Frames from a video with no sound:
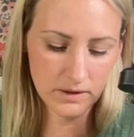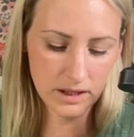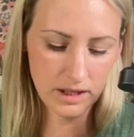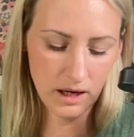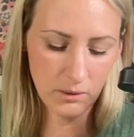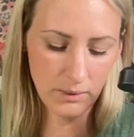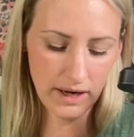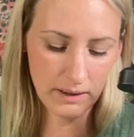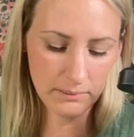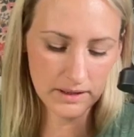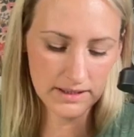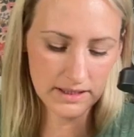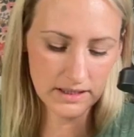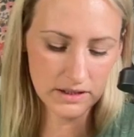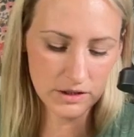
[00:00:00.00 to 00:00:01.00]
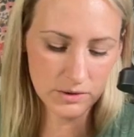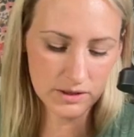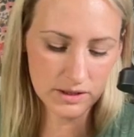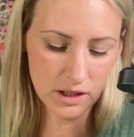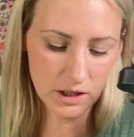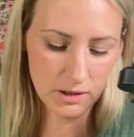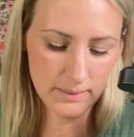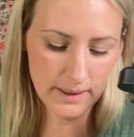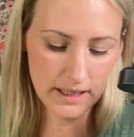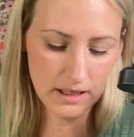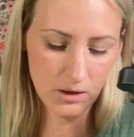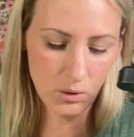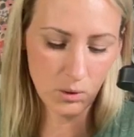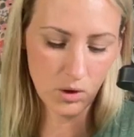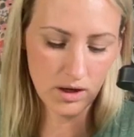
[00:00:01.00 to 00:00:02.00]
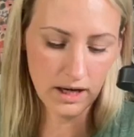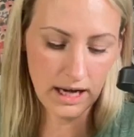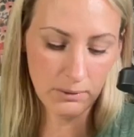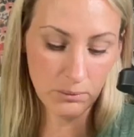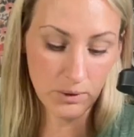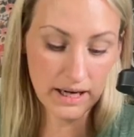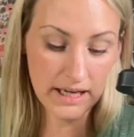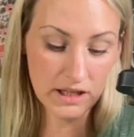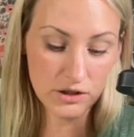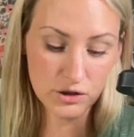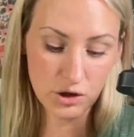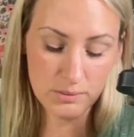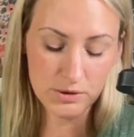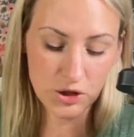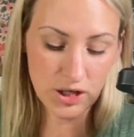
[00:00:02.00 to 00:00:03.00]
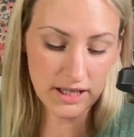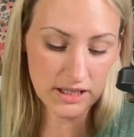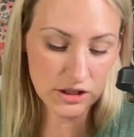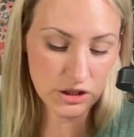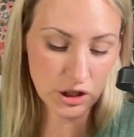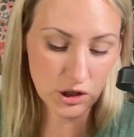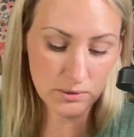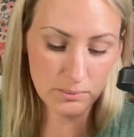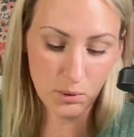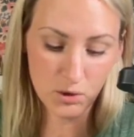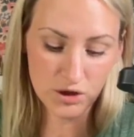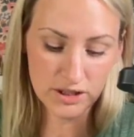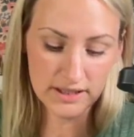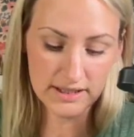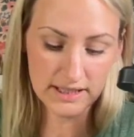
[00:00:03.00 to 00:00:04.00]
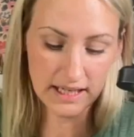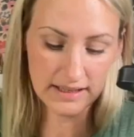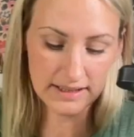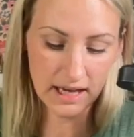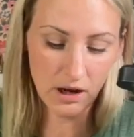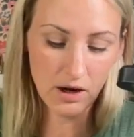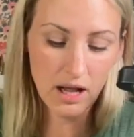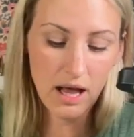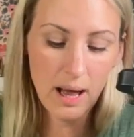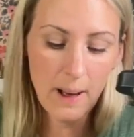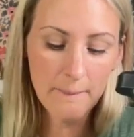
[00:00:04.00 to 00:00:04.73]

you know, when I'm listening to a sermon or I'm reading scripture and a certain portion stands out.